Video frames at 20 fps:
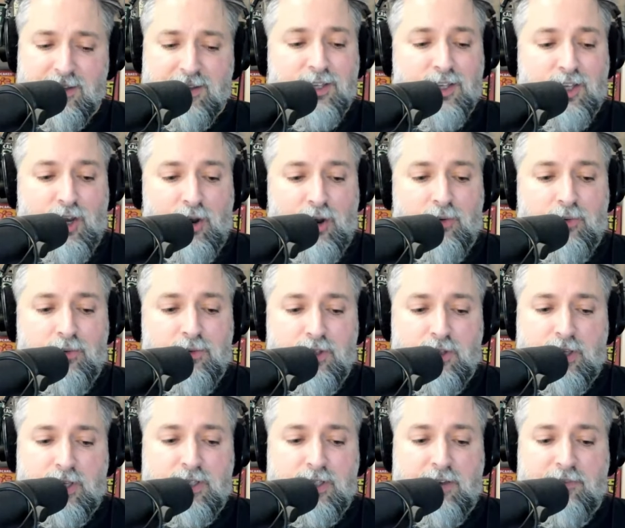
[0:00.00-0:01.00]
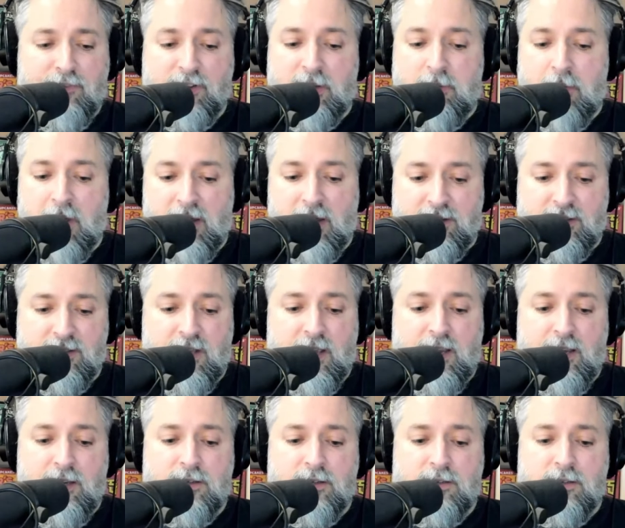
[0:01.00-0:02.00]
you know, you could definitely
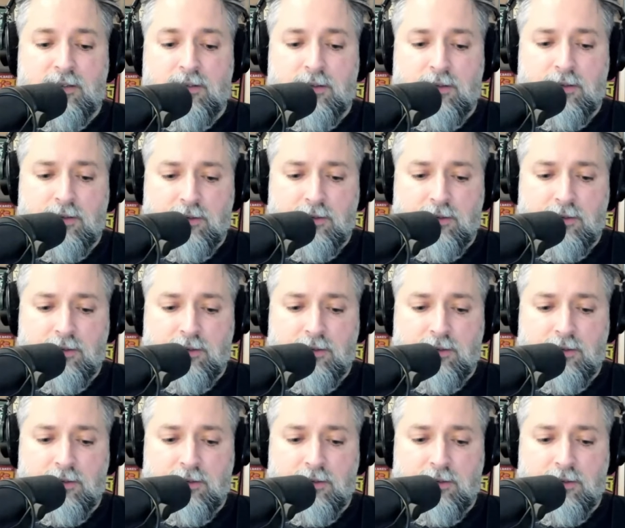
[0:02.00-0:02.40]
meditate and